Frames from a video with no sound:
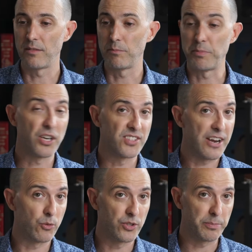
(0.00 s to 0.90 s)
because I
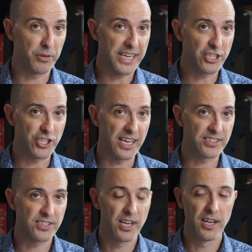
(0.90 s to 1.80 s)
don't really play
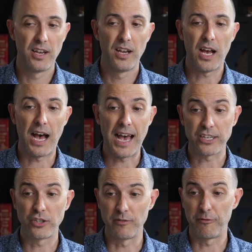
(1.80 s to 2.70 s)
chess, I
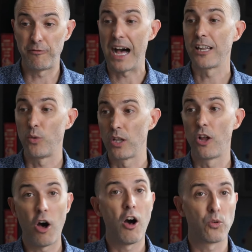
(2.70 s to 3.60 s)
could follow
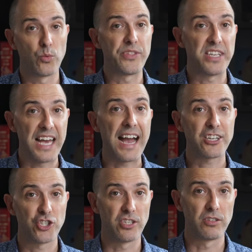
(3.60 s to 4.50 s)
along with the
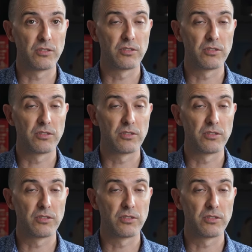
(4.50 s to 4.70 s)
action